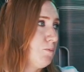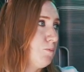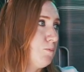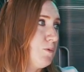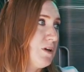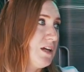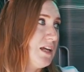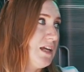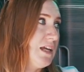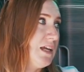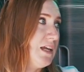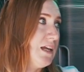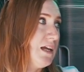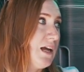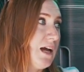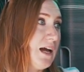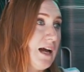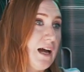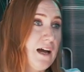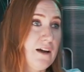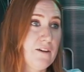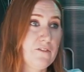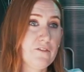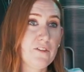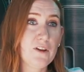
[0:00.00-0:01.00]
We
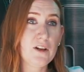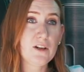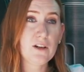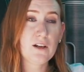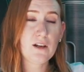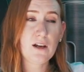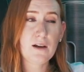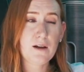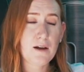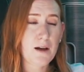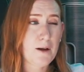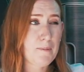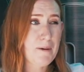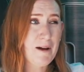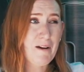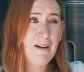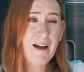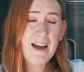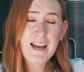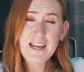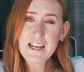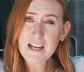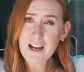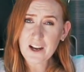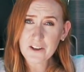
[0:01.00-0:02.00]
have about
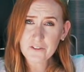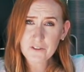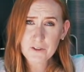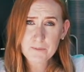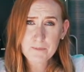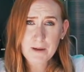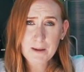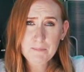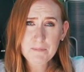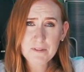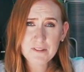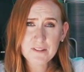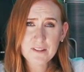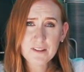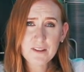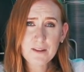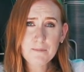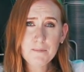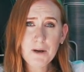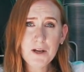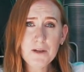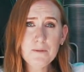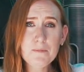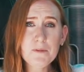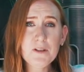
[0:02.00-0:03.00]
800 members at the
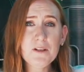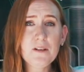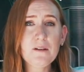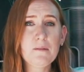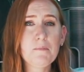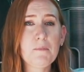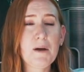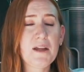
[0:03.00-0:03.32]
moment,